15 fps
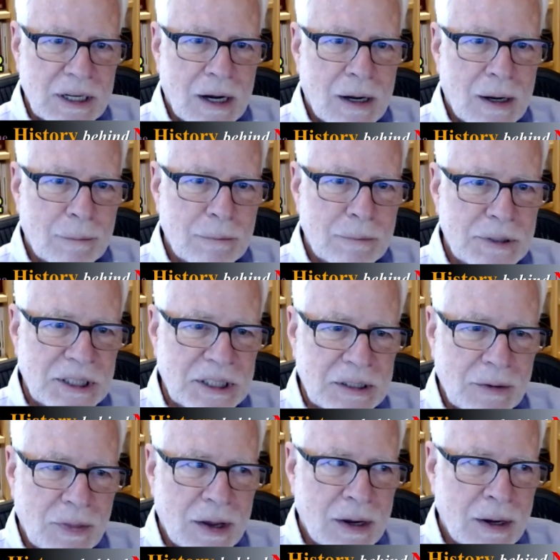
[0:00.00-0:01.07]
Um,
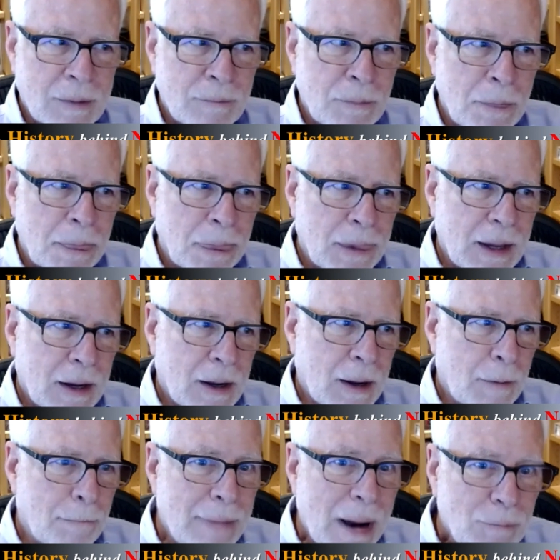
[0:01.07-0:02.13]
the
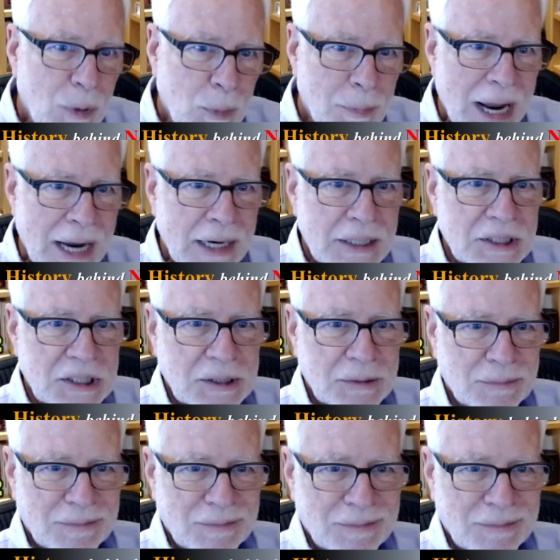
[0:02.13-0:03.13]
uh, member banks.